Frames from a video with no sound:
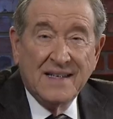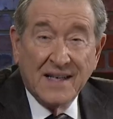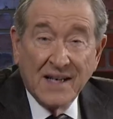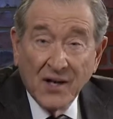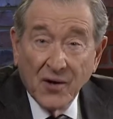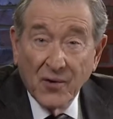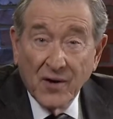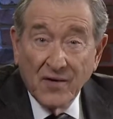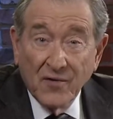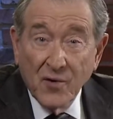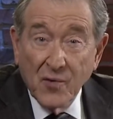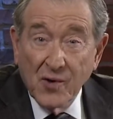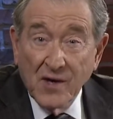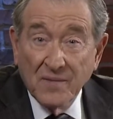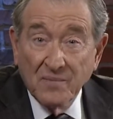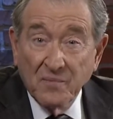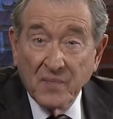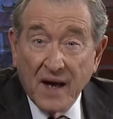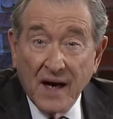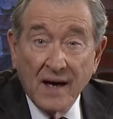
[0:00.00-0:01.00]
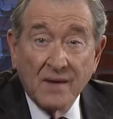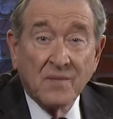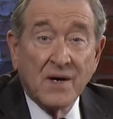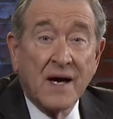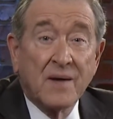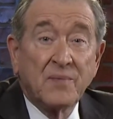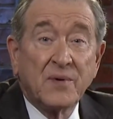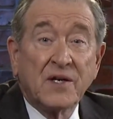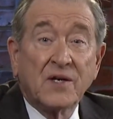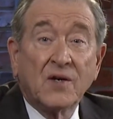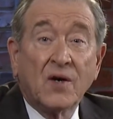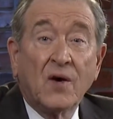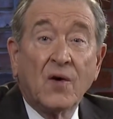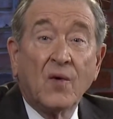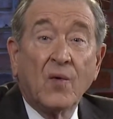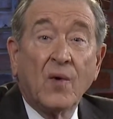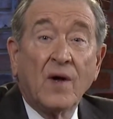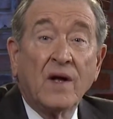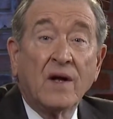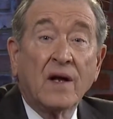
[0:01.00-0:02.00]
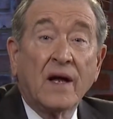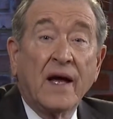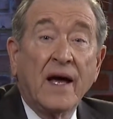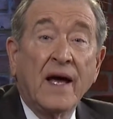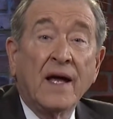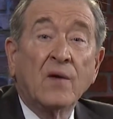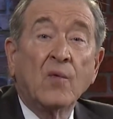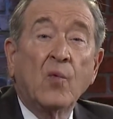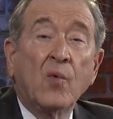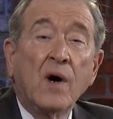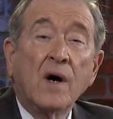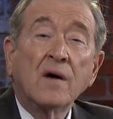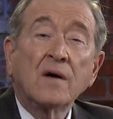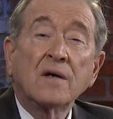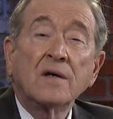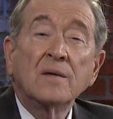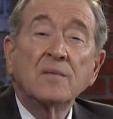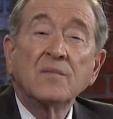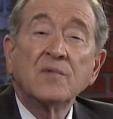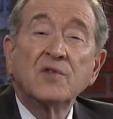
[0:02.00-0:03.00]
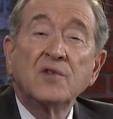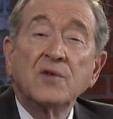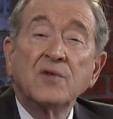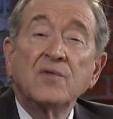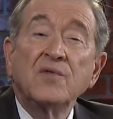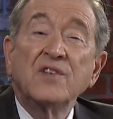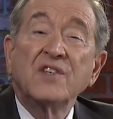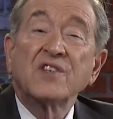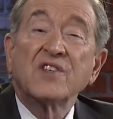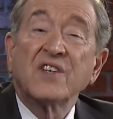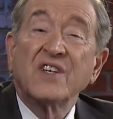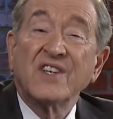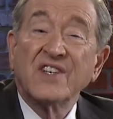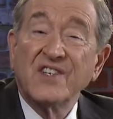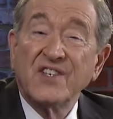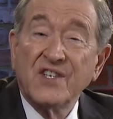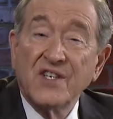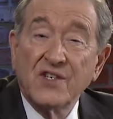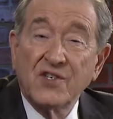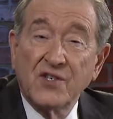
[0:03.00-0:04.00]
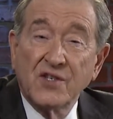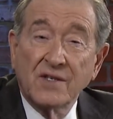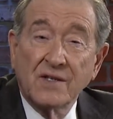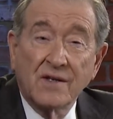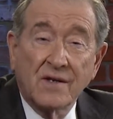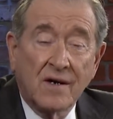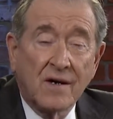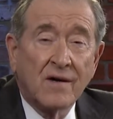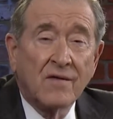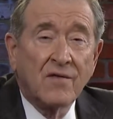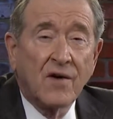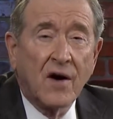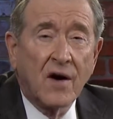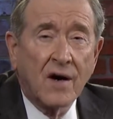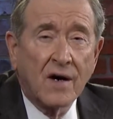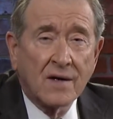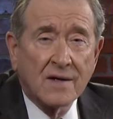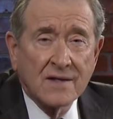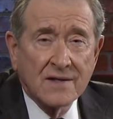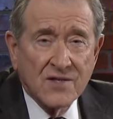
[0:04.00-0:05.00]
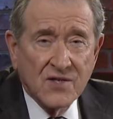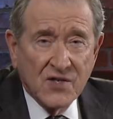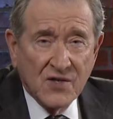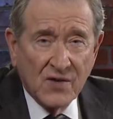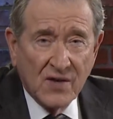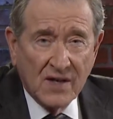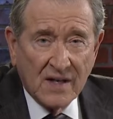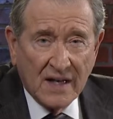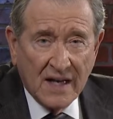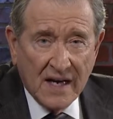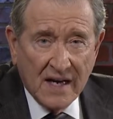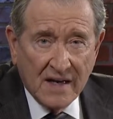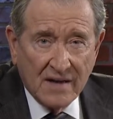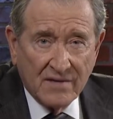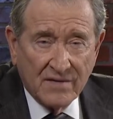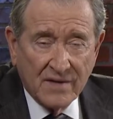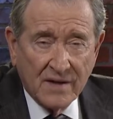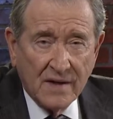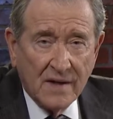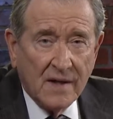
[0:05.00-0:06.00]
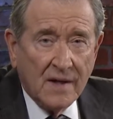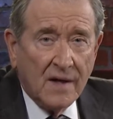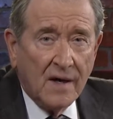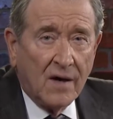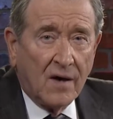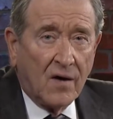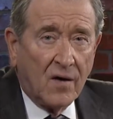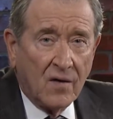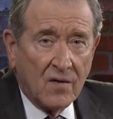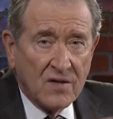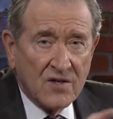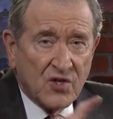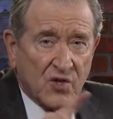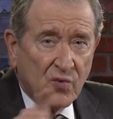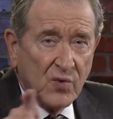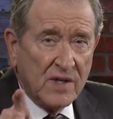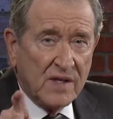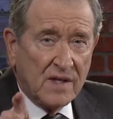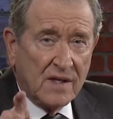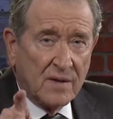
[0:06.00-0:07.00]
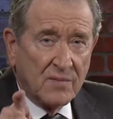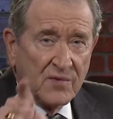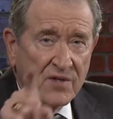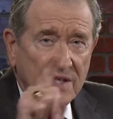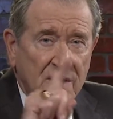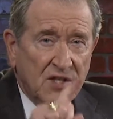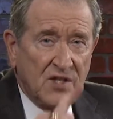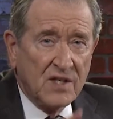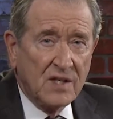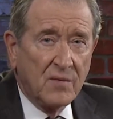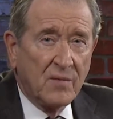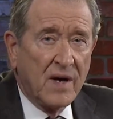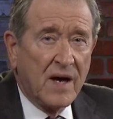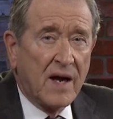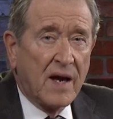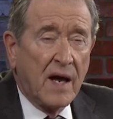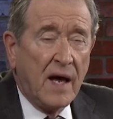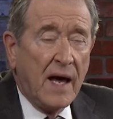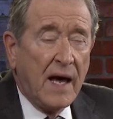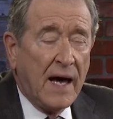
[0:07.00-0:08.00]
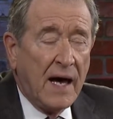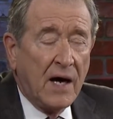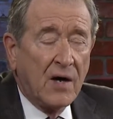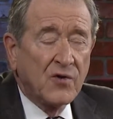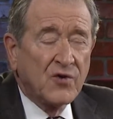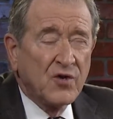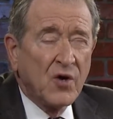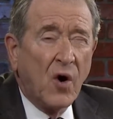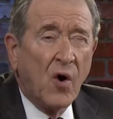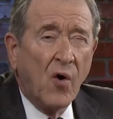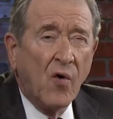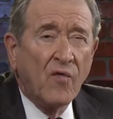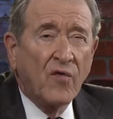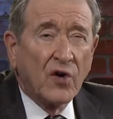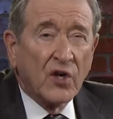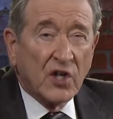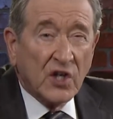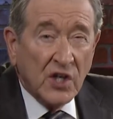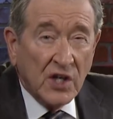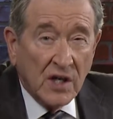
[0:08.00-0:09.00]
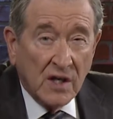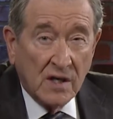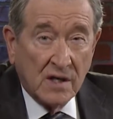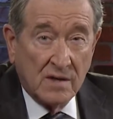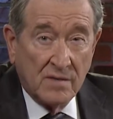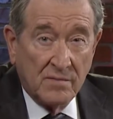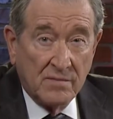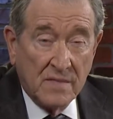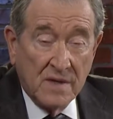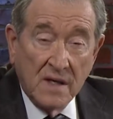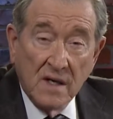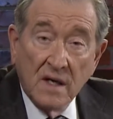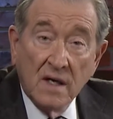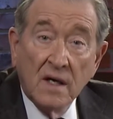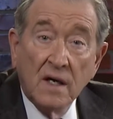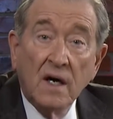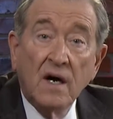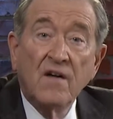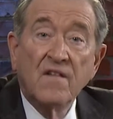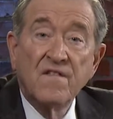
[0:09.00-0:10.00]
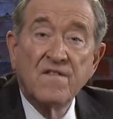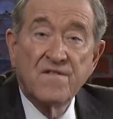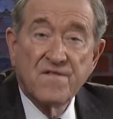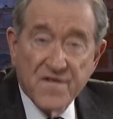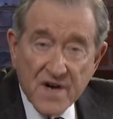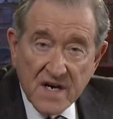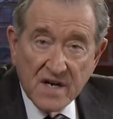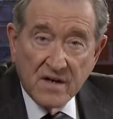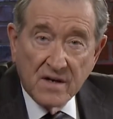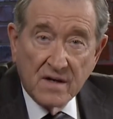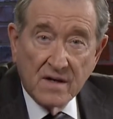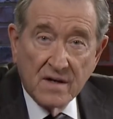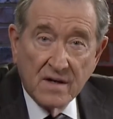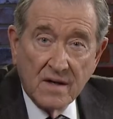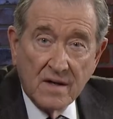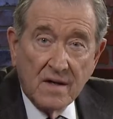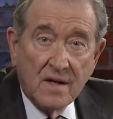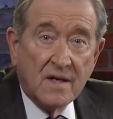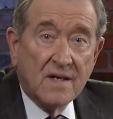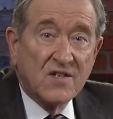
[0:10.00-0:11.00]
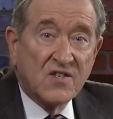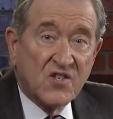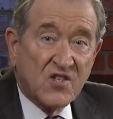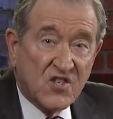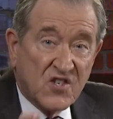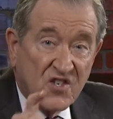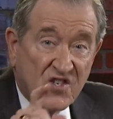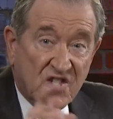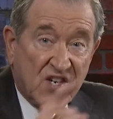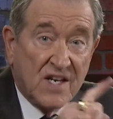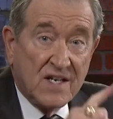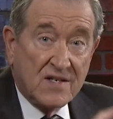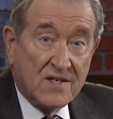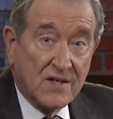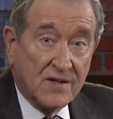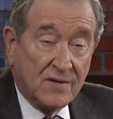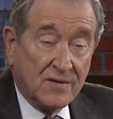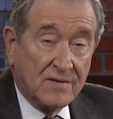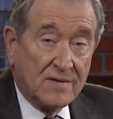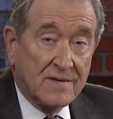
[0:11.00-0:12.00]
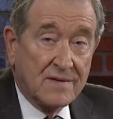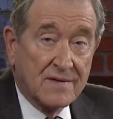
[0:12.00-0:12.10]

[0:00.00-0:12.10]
Hello, everyone. I'm Happy Caldwell, and welcome to this edition of Arkansas Alive. All this week, I'm teaching about how to overcome fear. Stay tuned.